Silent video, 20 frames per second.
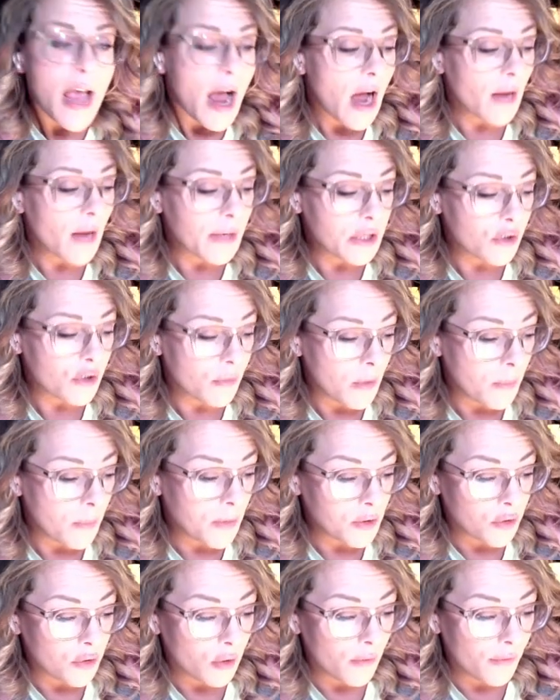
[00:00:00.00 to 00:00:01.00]
He drew me a
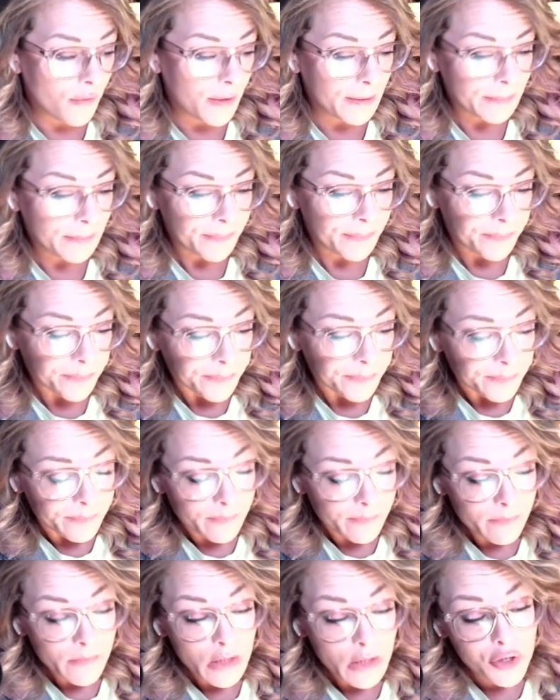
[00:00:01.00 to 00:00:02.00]
picture of a
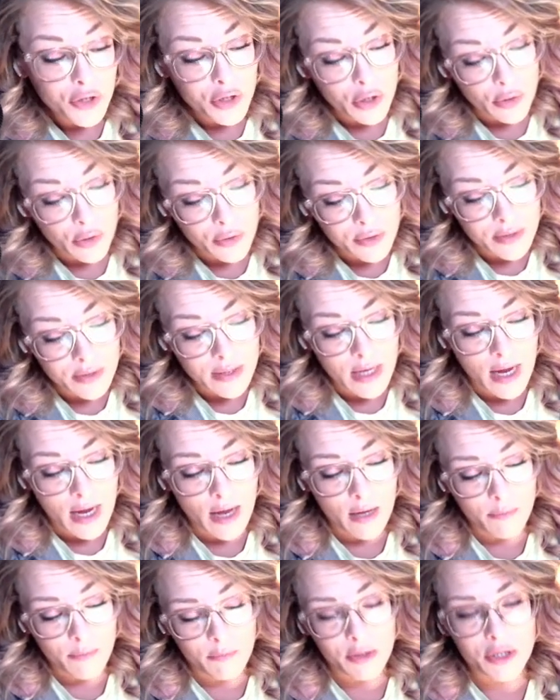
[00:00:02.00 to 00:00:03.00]
shirt,
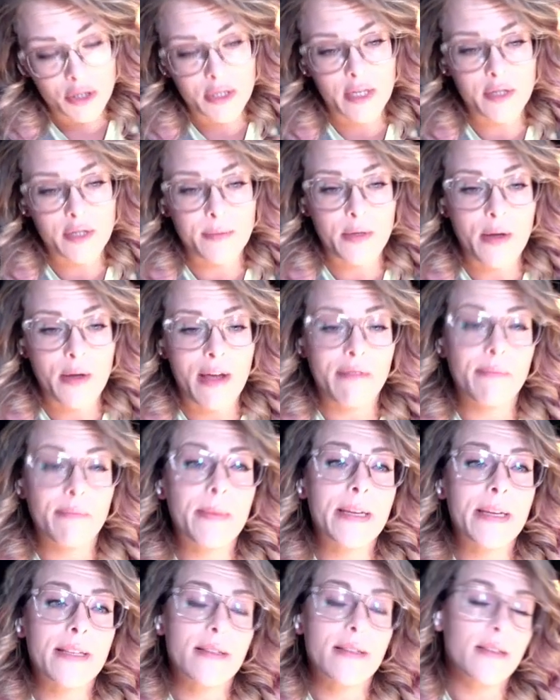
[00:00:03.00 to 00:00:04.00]
which tells me you have
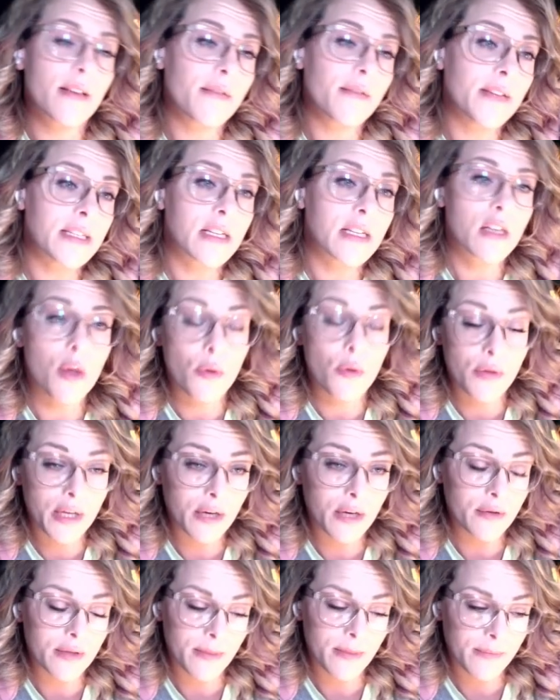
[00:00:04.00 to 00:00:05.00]
pieces of his
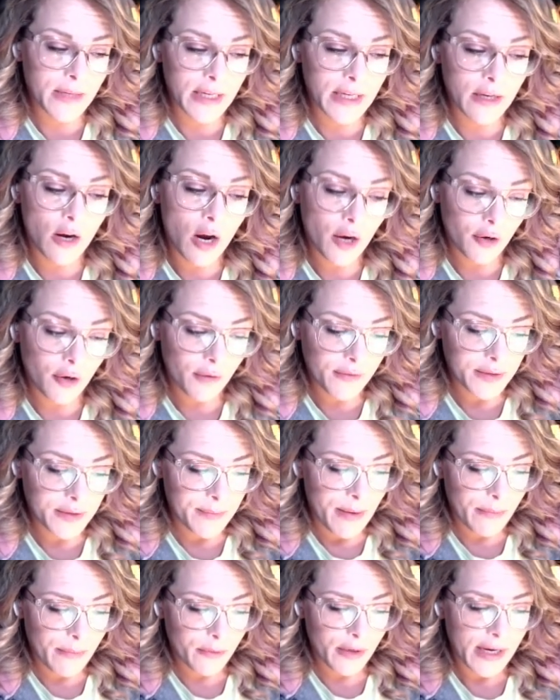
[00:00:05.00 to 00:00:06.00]
clothing or something in honor of his
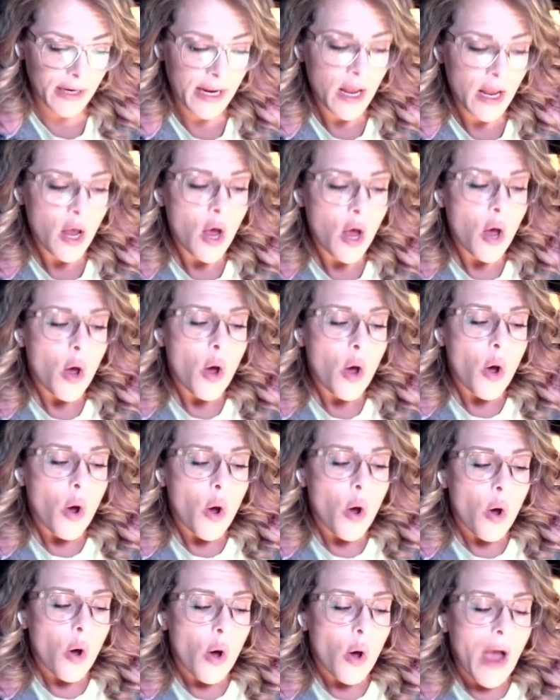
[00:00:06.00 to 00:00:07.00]
memory.
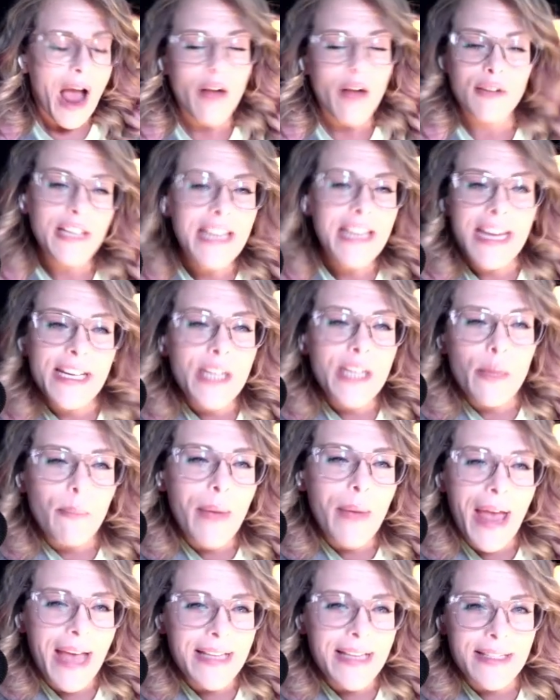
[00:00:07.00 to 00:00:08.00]
How did he end up
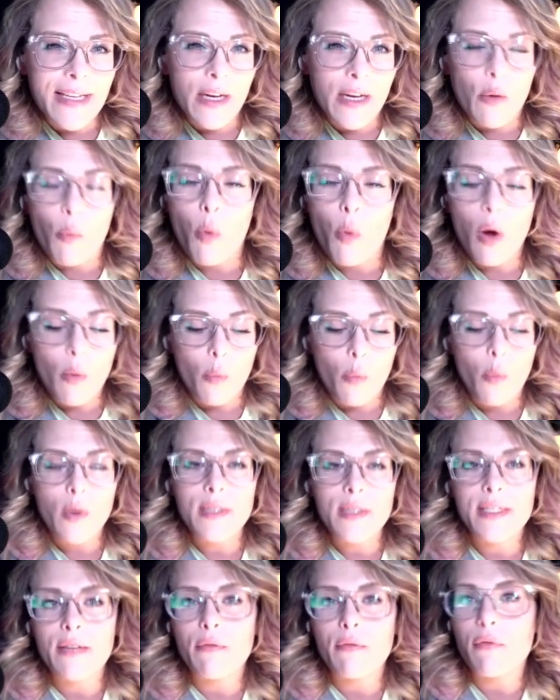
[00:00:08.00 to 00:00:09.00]
passing? What
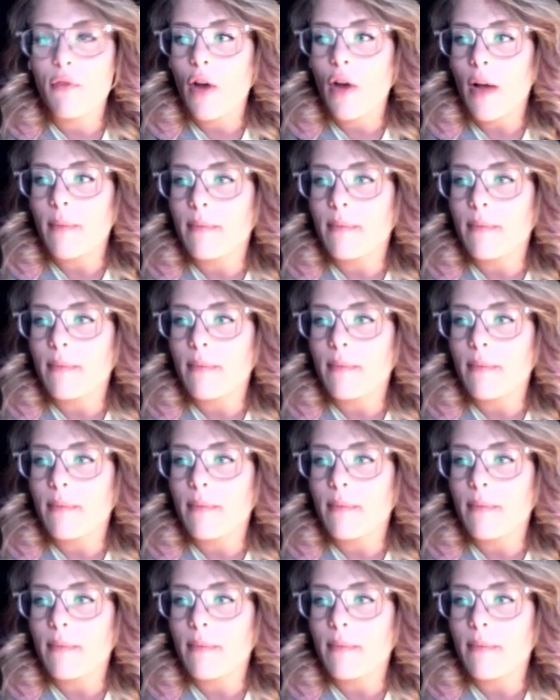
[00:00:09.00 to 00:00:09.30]
was it from?